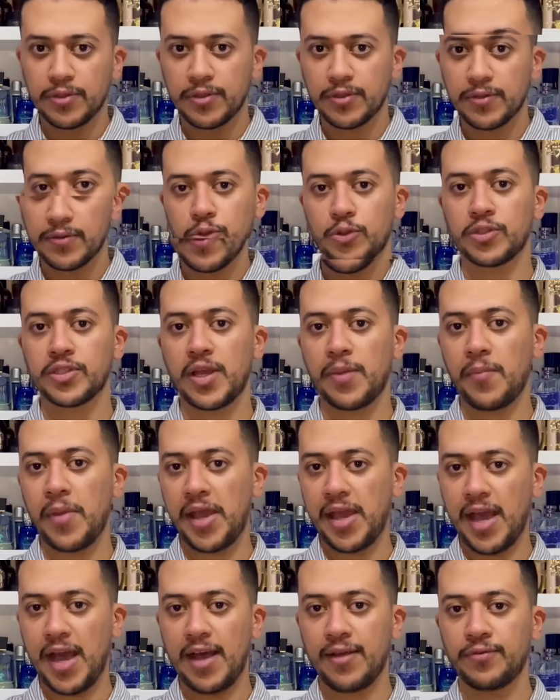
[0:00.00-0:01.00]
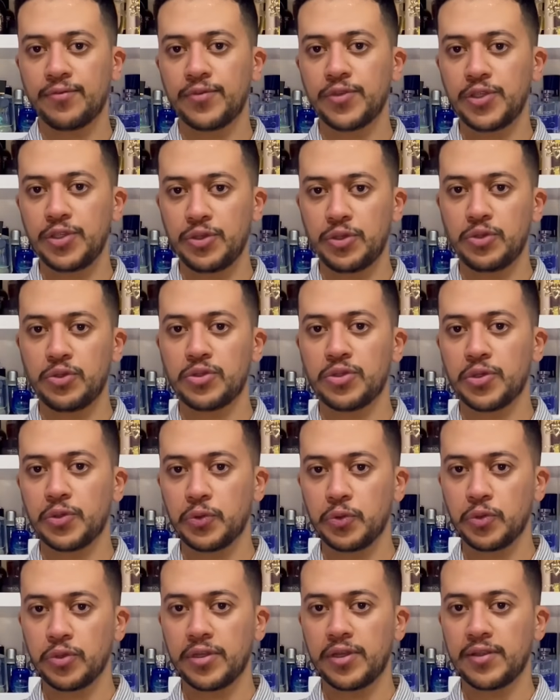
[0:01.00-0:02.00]
Also, they may have used
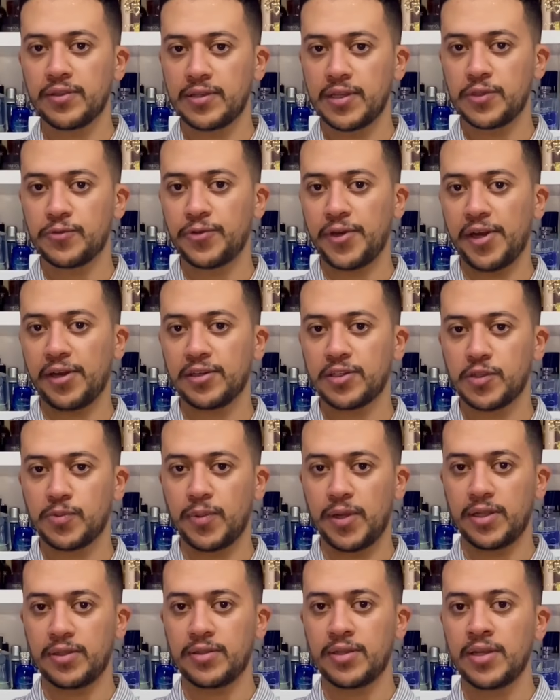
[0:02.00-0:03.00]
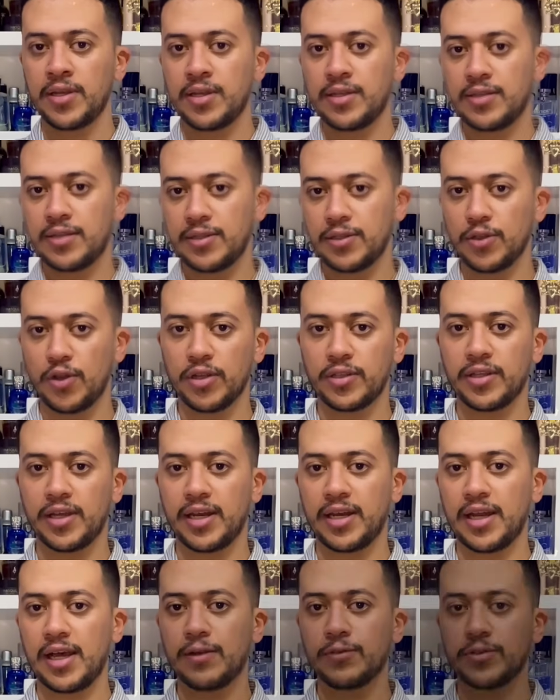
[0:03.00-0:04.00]
oud in this fragrance, but they did not
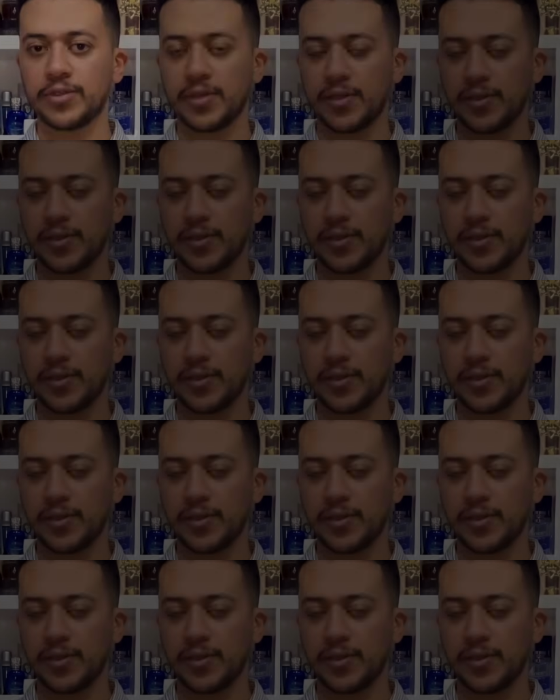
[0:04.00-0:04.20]
announce